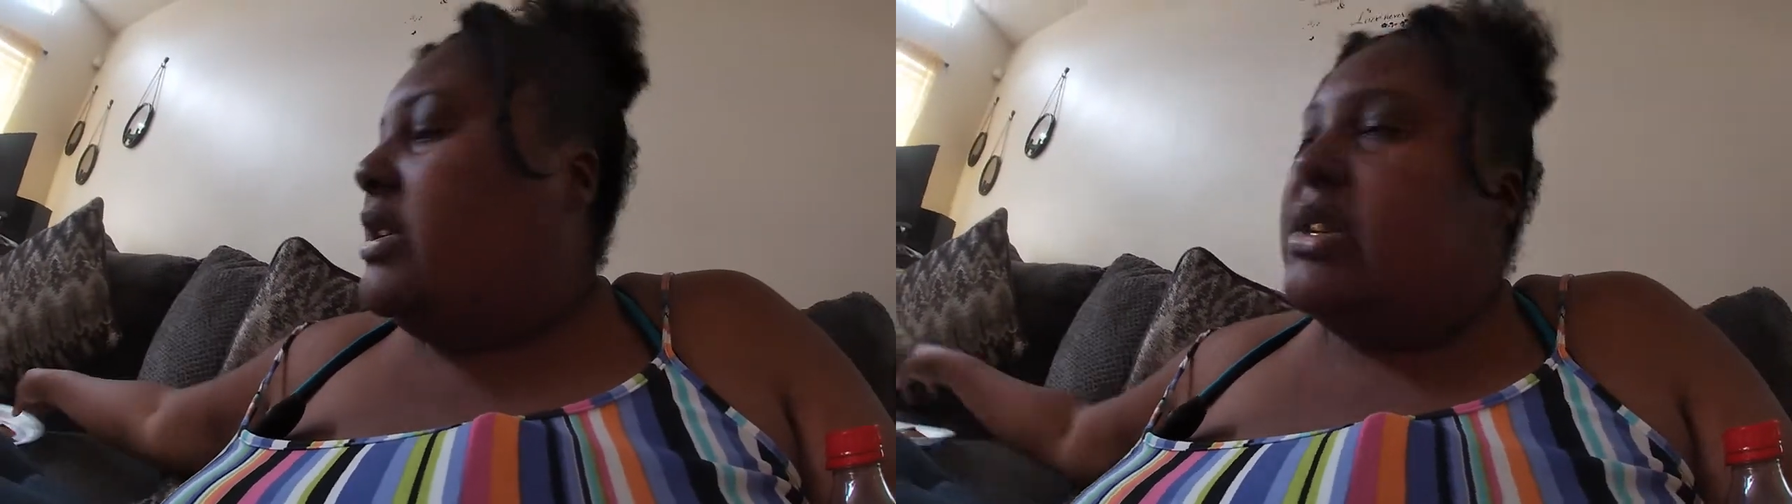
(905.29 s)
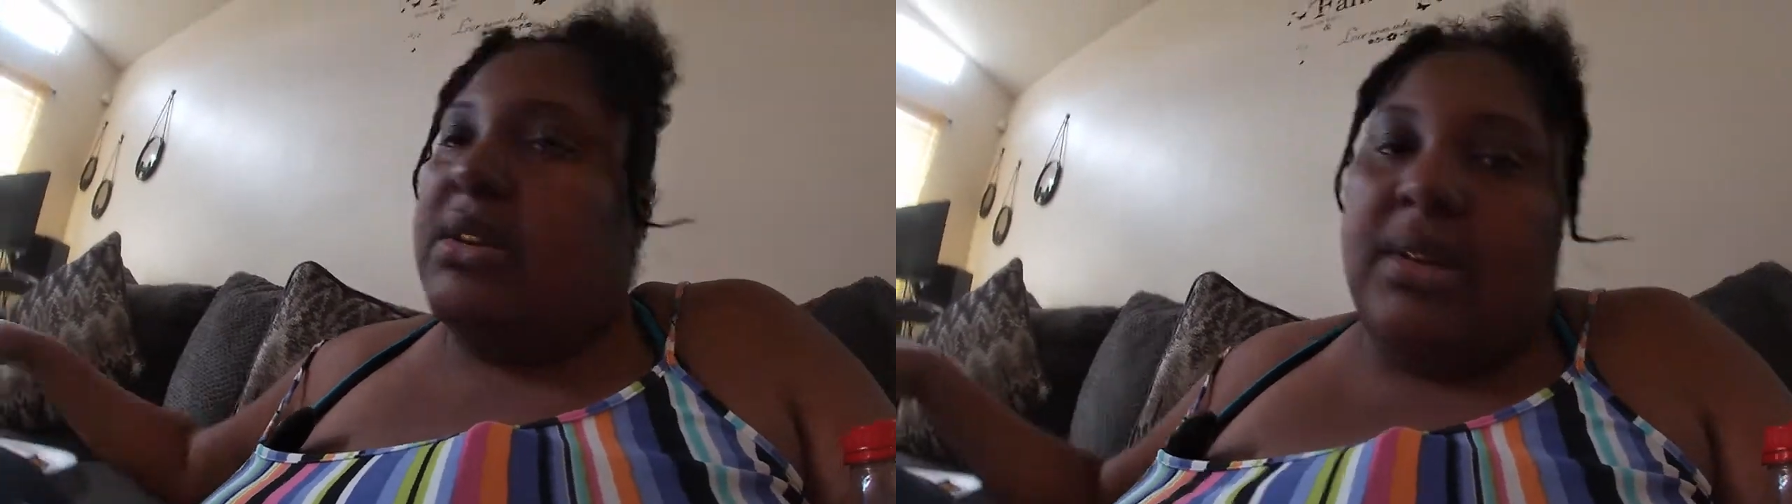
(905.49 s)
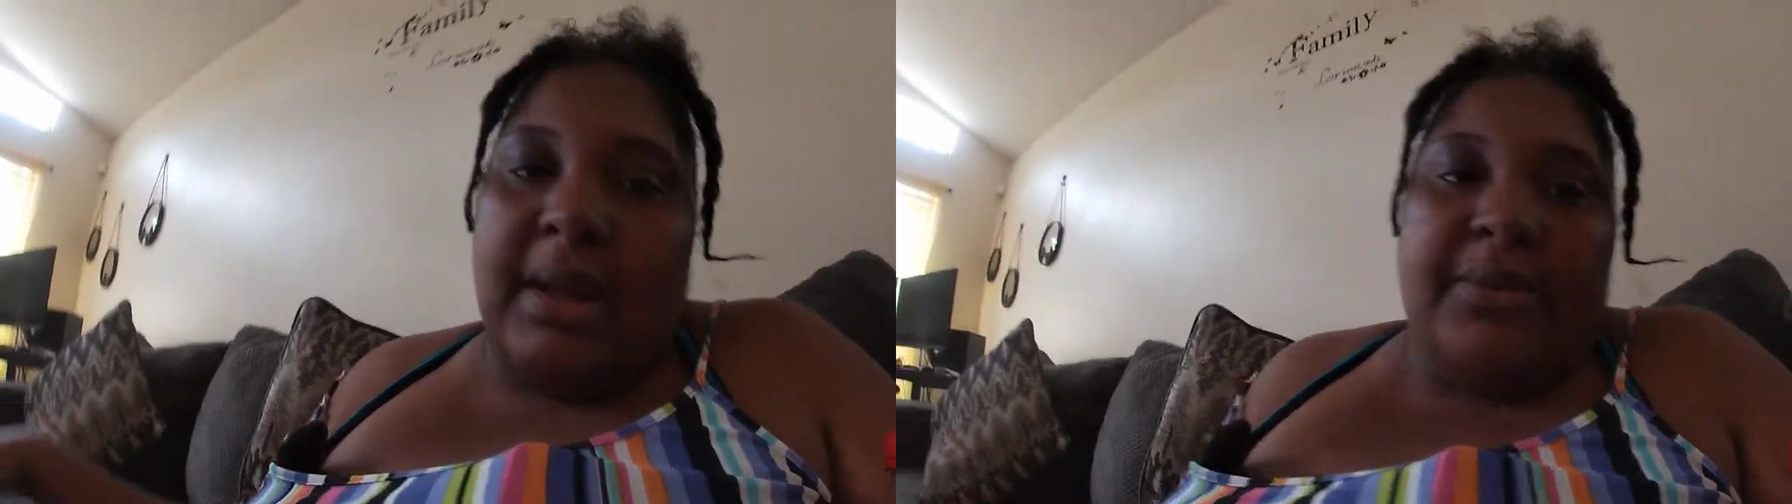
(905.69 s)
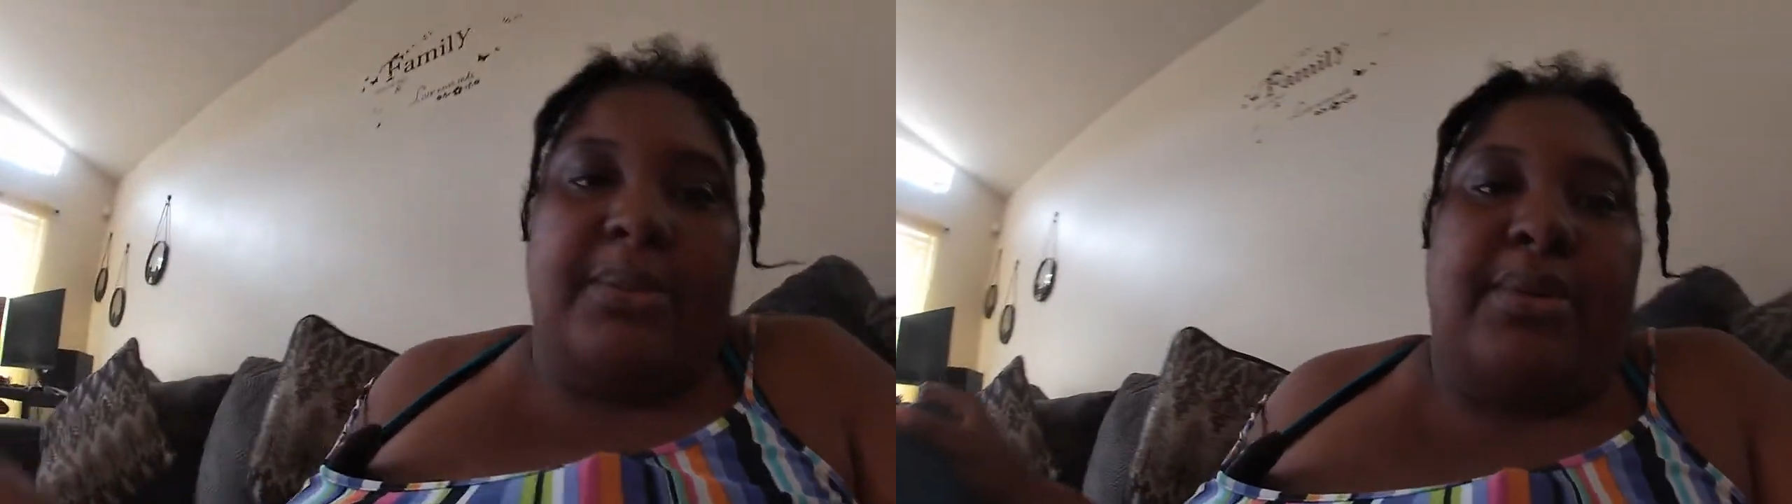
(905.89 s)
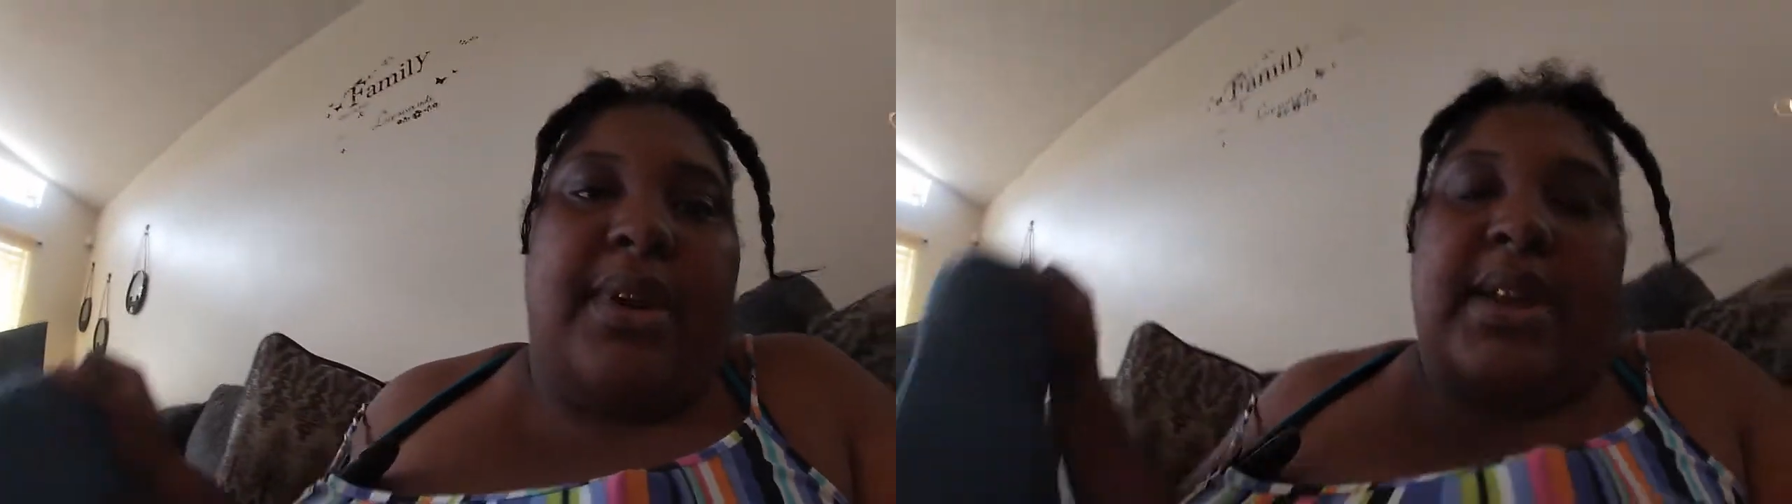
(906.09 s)
Because, you know, like,
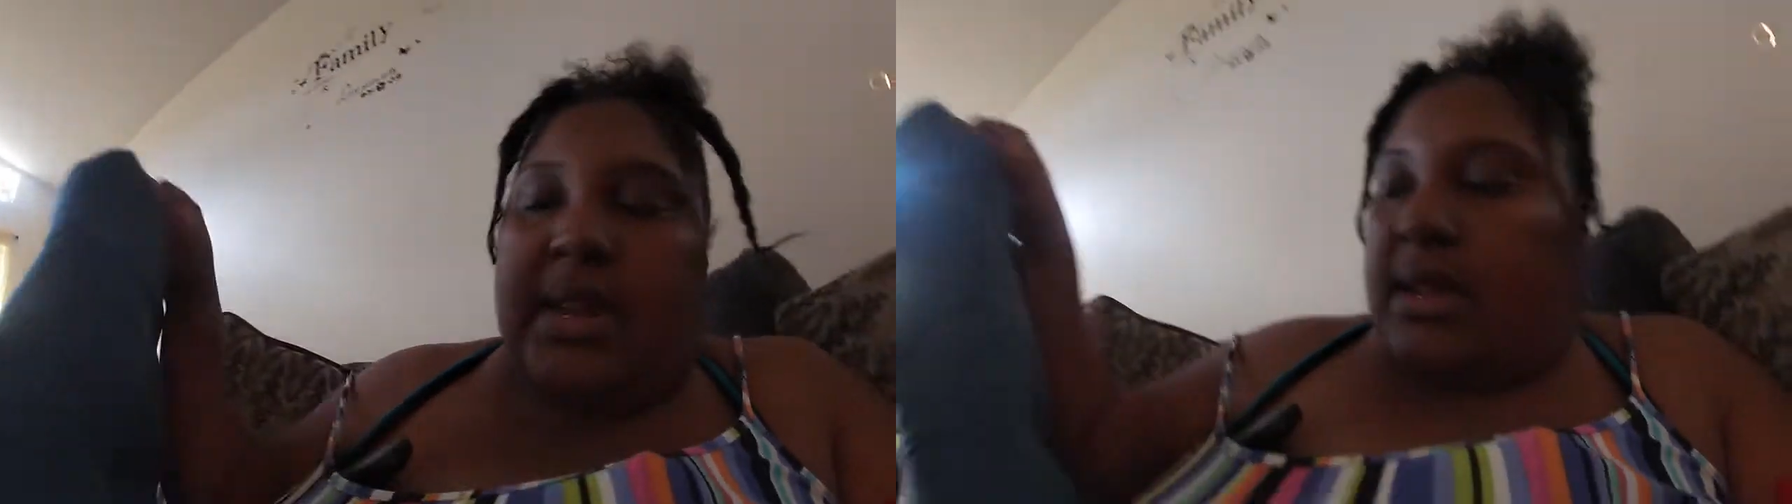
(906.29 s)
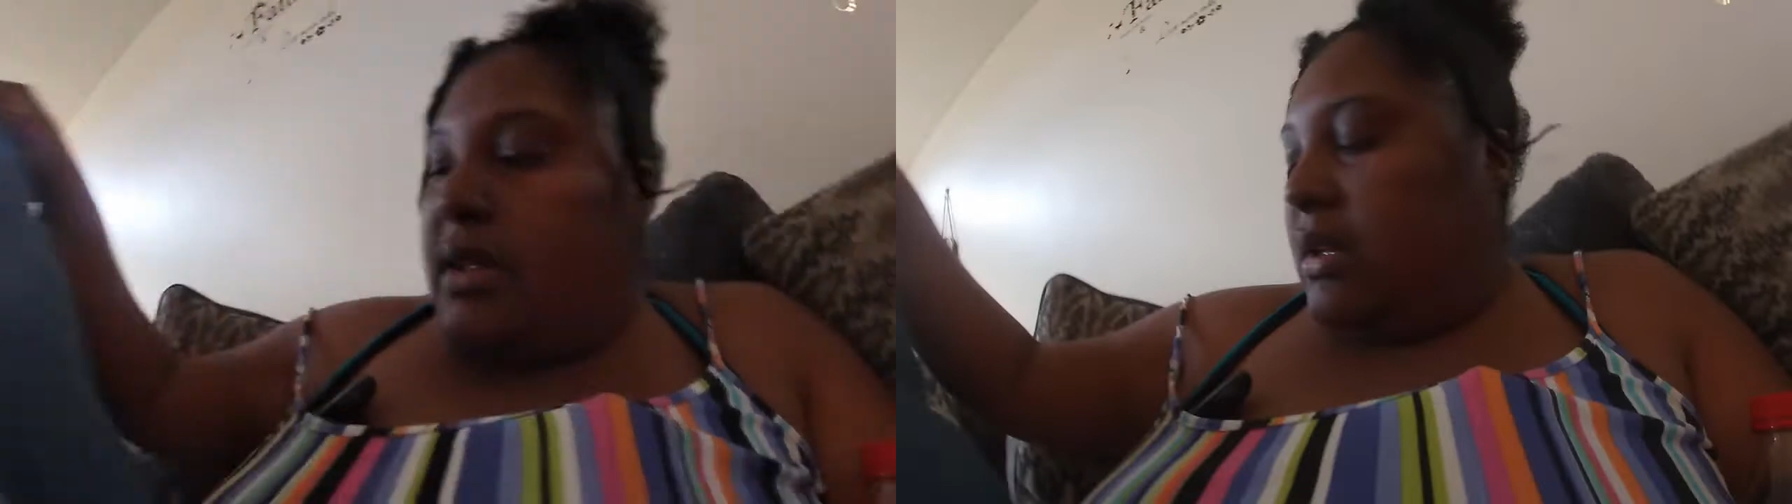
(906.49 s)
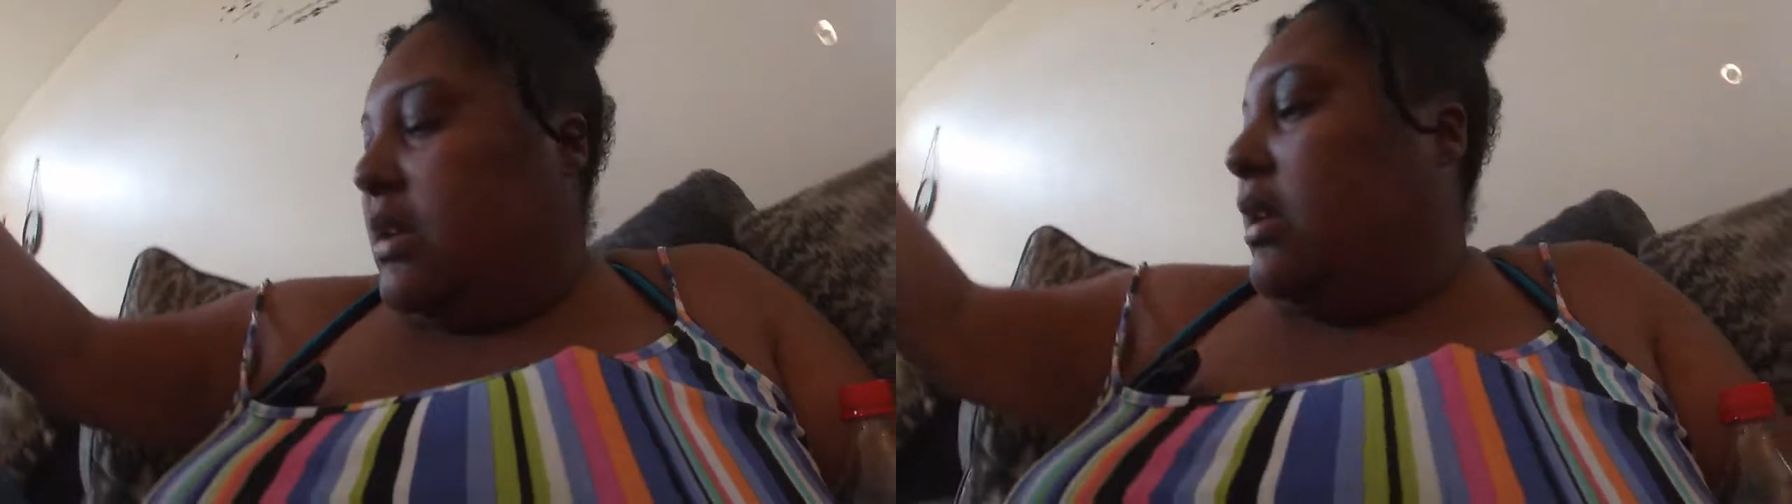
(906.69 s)
you're pregnant.